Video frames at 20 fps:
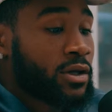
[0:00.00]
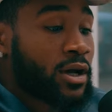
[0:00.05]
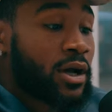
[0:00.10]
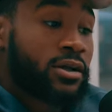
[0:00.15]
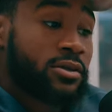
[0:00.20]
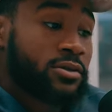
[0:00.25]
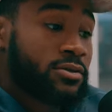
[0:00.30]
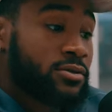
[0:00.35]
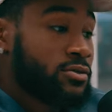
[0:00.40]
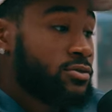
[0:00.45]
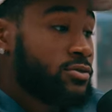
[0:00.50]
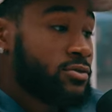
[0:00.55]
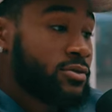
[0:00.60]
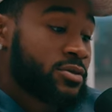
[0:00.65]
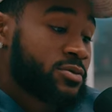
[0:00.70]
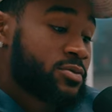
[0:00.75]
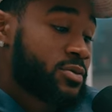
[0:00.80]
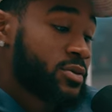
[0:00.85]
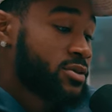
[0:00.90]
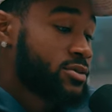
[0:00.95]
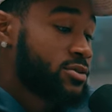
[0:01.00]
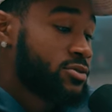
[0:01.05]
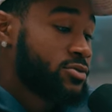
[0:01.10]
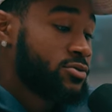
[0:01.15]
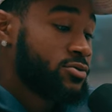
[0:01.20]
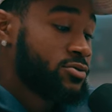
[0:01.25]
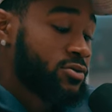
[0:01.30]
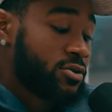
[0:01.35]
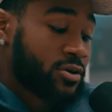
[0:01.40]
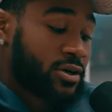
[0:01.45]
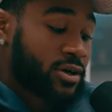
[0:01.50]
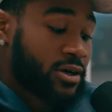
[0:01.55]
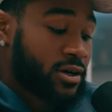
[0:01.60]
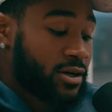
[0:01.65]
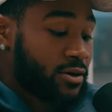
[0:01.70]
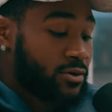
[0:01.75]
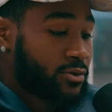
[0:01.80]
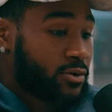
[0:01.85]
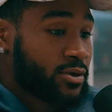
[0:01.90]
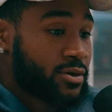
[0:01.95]
I, you especially, you know how I
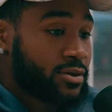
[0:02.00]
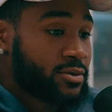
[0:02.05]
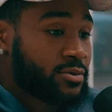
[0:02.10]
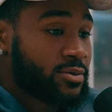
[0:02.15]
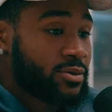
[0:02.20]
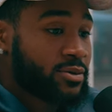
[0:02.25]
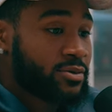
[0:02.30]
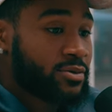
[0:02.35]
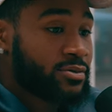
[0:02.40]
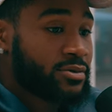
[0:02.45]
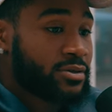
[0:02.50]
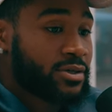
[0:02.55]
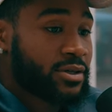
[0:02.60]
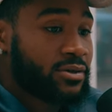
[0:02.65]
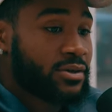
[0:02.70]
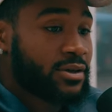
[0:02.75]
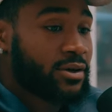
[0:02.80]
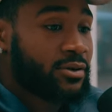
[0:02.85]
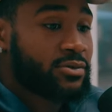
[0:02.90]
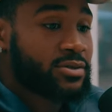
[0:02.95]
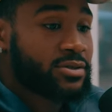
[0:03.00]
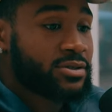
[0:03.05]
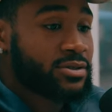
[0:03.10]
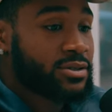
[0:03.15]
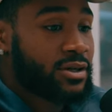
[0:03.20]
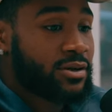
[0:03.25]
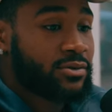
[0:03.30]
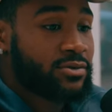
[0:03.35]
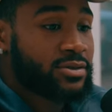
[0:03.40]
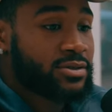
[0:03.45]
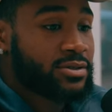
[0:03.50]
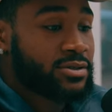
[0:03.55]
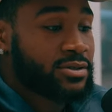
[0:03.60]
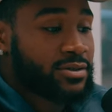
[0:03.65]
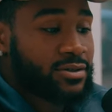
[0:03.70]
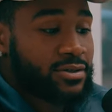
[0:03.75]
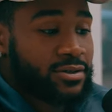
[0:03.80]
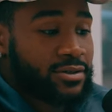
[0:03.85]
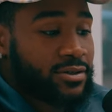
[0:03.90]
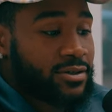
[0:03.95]
was, bro. Yeah, I, I, I was, know. I was,
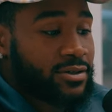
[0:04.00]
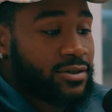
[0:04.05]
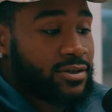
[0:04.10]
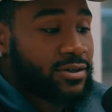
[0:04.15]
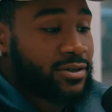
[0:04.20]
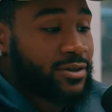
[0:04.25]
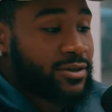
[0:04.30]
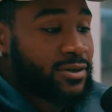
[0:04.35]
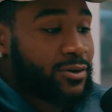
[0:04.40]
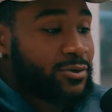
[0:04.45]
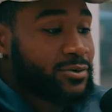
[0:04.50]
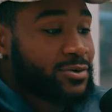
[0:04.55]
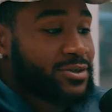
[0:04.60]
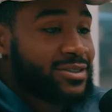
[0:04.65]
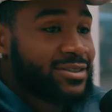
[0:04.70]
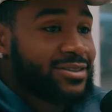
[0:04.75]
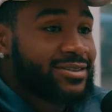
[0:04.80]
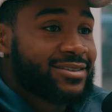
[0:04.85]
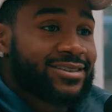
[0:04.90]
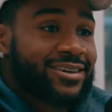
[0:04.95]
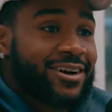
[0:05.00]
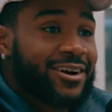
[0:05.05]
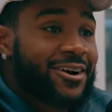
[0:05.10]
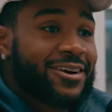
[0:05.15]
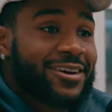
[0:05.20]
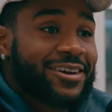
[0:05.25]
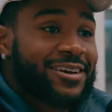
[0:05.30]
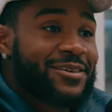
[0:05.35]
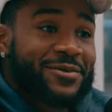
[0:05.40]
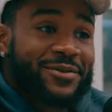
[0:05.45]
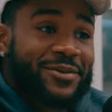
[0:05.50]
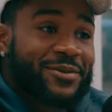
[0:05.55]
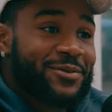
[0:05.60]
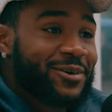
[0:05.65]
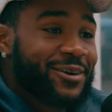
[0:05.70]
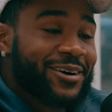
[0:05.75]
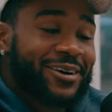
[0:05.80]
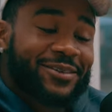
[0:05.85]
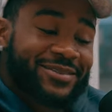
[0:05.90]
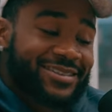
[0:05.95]
I was irking me,
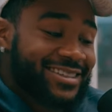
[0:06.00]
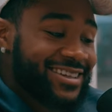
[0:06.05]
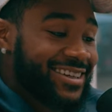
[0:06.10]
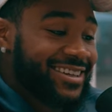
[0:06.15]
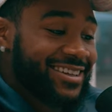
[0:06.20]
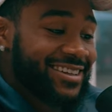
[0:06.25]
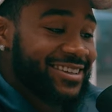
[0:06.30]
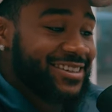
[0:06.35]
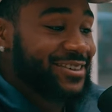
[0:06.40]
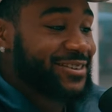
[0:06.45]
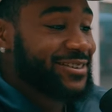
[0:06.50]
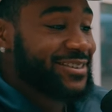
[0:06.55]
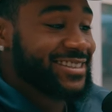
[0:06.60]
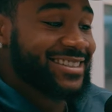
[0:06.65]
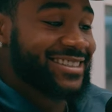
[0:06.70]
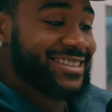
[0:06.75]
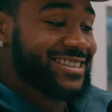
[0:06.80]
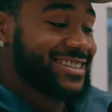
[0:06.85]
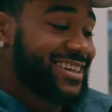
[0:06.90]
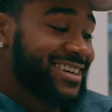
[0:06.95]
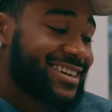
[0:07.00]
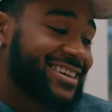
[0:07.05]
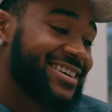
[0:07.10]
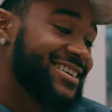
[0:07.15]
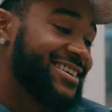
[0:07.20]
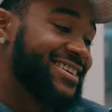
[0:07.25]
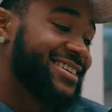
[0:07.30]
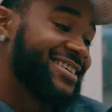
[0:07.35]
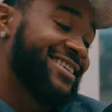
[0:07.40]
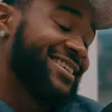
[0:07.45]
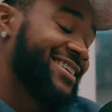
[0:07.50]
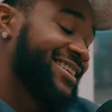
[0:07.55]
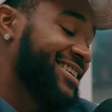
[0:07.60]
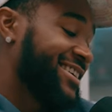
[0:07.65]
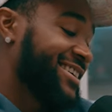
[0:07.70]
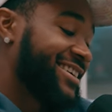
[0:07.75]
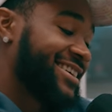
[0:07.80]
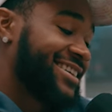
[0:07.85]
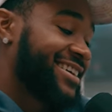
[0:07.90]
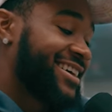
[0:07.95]
bro. Yeah, I'm telling yeah, yeah. you, it was just like a,
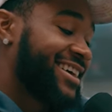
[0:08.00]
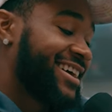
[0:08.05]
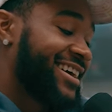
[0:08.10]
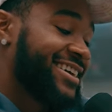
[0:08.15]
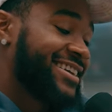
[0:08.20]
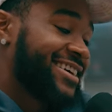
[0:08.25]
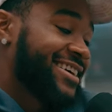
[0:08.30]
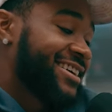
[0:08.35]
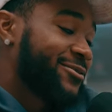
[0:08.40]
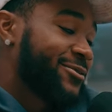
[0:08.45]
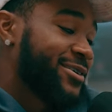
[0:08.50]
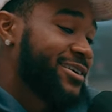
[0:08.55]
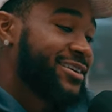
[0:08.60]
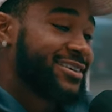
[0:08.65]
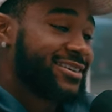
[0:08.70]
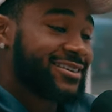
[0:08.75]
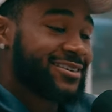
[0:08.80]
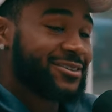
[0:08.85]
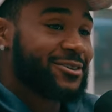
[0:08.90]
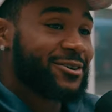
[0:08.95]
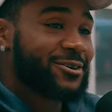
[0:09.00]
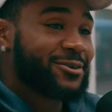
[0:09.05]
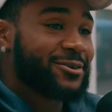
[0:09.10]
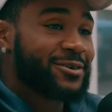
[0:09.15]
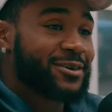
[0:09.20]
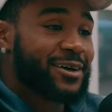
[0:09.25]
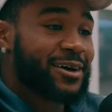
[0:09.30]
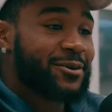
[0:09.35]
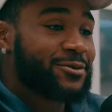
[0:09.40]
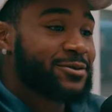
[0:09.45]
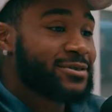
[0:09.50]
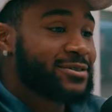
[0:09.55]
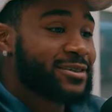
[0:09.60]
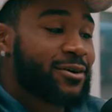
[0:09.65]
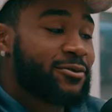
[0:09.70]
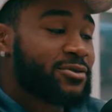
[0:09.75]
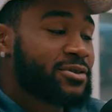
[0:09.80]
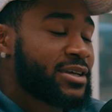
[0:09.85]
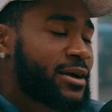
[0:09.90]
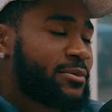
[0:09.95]
like I can't wait. You know, for I was, sure.
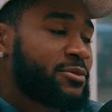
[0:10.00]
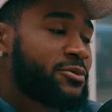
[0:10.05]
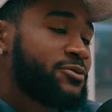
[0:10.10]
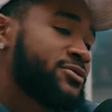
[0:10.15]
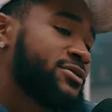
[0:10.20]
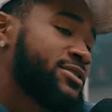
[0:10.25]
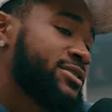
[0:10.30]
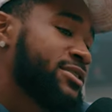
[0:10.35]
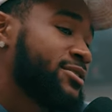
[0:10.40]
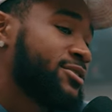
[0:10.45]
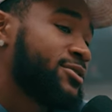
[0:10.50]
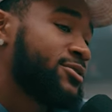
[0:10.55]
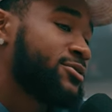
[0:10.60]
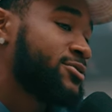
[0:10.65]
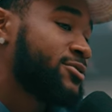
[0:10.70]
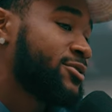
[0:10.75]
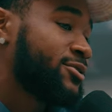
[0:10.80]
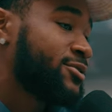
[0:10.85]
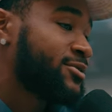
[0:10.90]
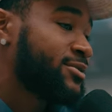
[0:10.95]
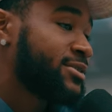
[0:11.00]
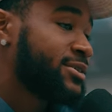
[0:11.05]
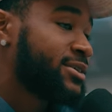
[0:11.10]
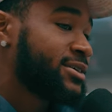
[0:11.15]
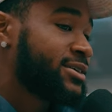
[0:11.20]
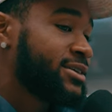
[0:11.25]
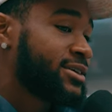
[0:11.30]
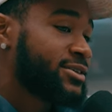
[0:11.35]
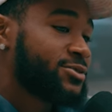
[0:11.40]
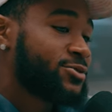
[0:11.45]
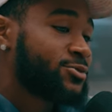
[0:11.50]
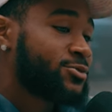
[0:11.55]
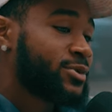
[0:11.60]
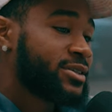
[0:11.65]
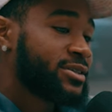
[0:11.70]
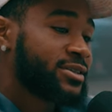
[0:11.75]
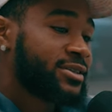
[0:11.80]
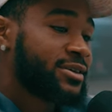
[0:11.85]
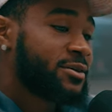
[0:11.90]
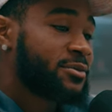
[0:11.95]
I was happy for Sato. You know, right. That's the
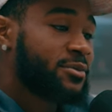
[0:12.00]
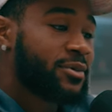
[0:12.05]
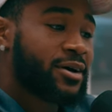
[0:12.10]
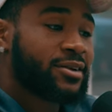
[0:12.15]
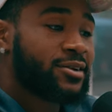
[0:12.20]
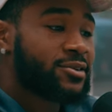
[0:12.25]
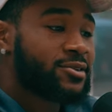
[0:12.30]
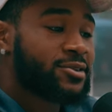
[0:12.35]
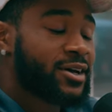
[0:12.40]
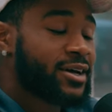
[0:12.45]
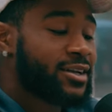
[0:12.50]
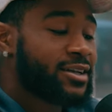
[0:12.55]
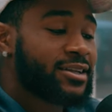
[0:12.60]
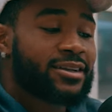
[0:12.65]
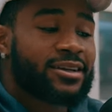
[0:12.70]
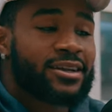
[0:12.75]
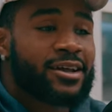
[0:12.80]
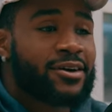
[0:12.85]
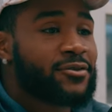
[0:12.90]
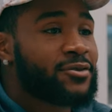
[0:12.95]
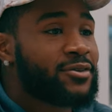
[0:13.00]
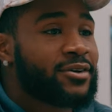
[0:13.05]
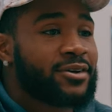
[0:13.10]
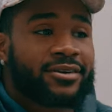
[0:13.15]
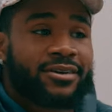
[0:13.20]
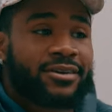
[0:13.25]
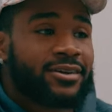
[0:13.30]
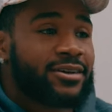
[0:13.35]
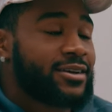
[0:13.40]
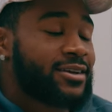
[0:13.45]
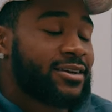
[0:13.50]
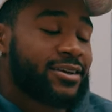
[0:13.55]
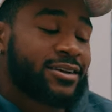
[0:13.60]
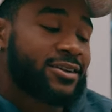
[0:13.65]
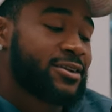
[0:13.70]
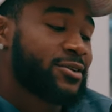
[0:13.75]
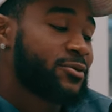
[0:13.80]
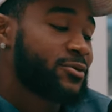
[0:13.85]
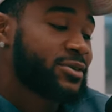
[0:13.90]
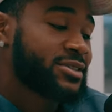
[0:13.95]
one thing about it that I didn't never.
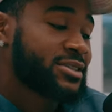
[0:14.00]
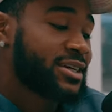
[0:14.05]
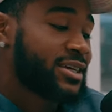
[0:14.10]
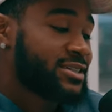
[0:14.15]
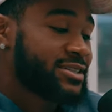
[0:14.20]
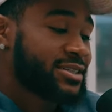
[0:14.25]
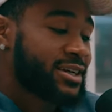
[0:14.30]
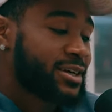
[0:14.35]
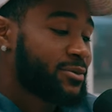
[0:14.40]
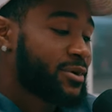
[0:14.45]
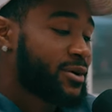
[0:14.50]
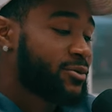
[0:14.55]
never was that type.